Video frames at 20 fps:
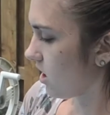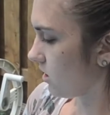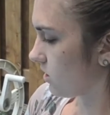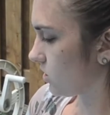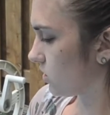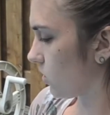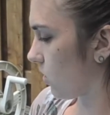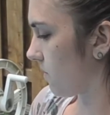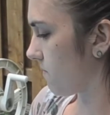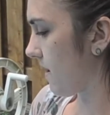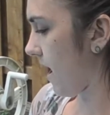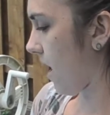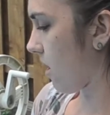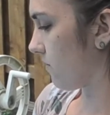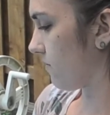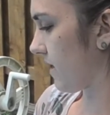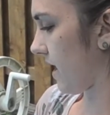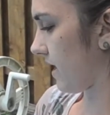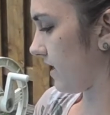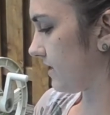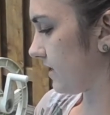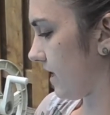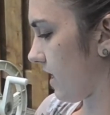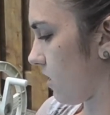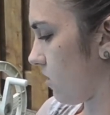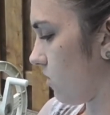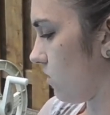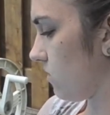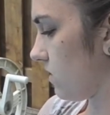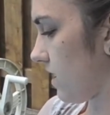So now that it's
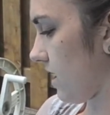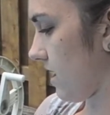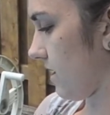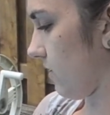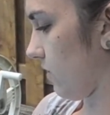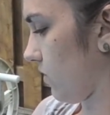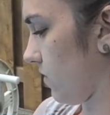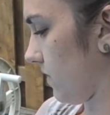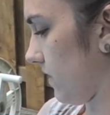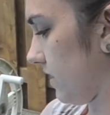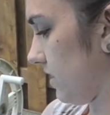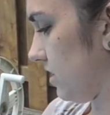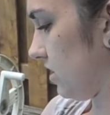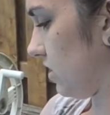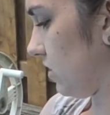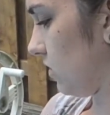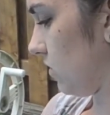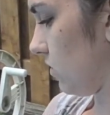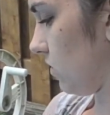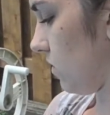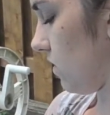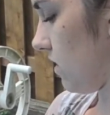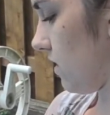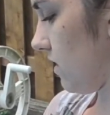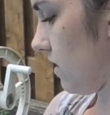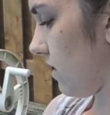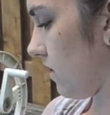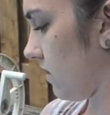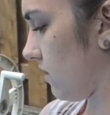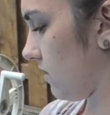out, I'm going to
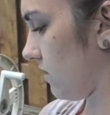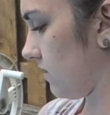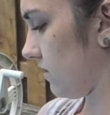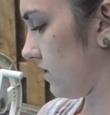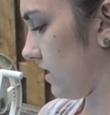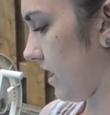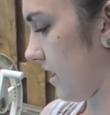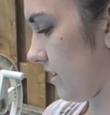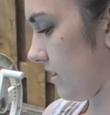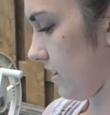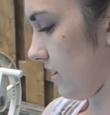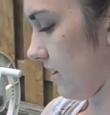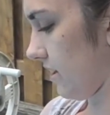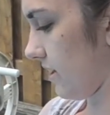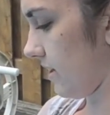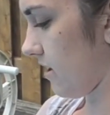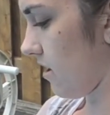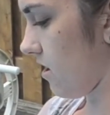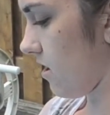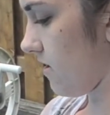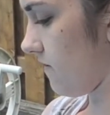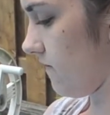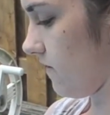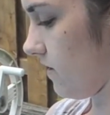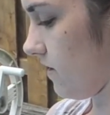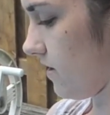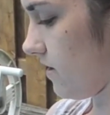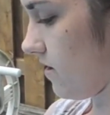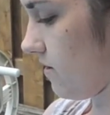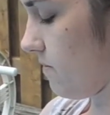take the lid off a
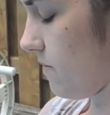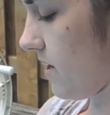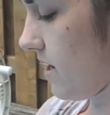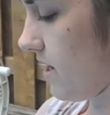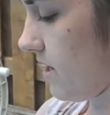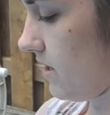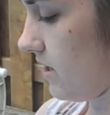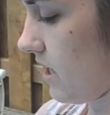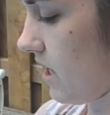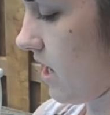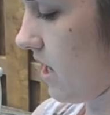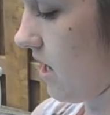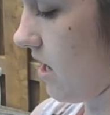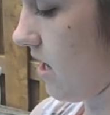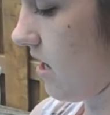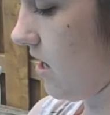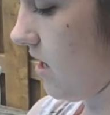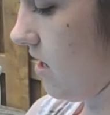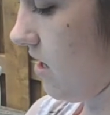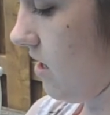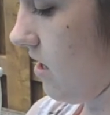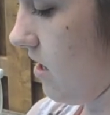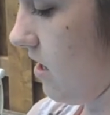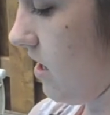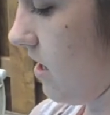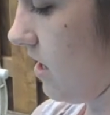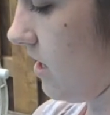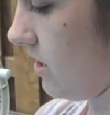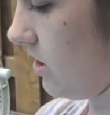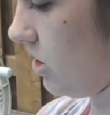little bit
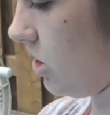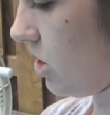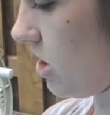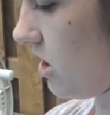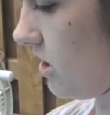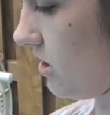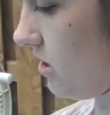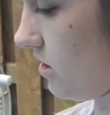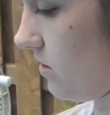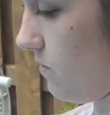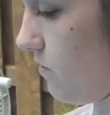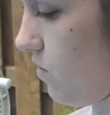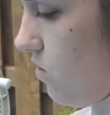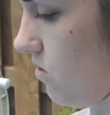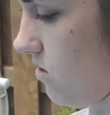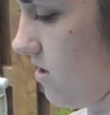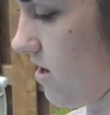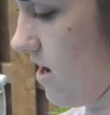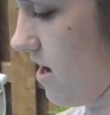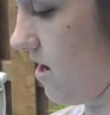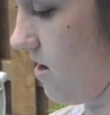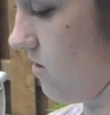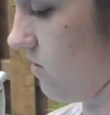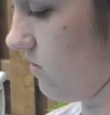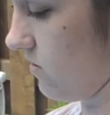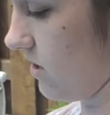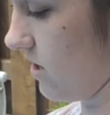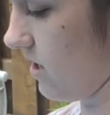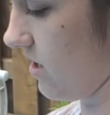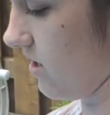and just pour
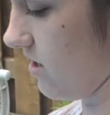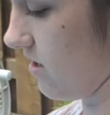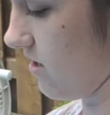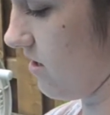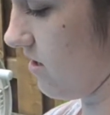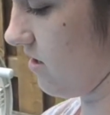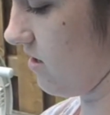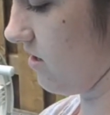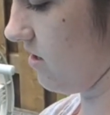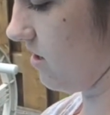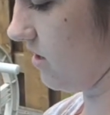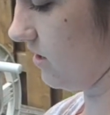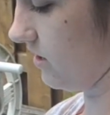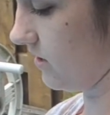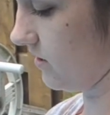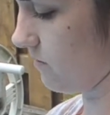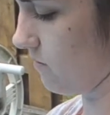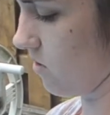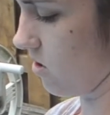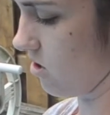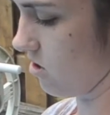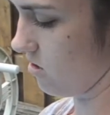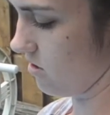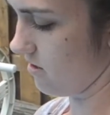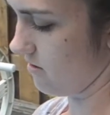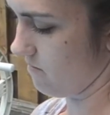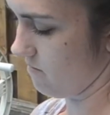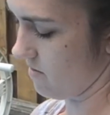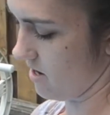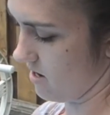out a
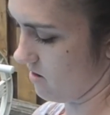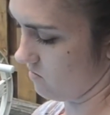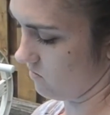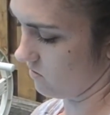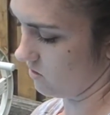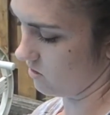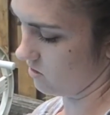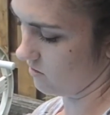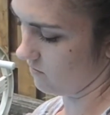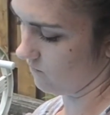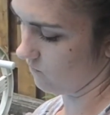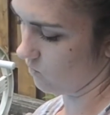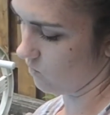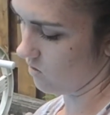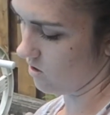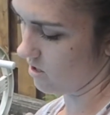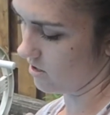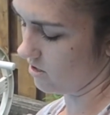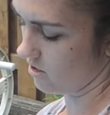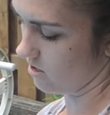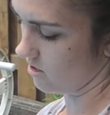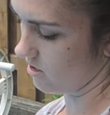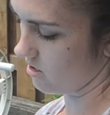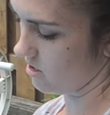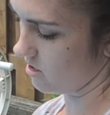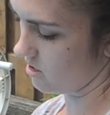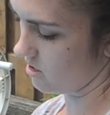small amount of water.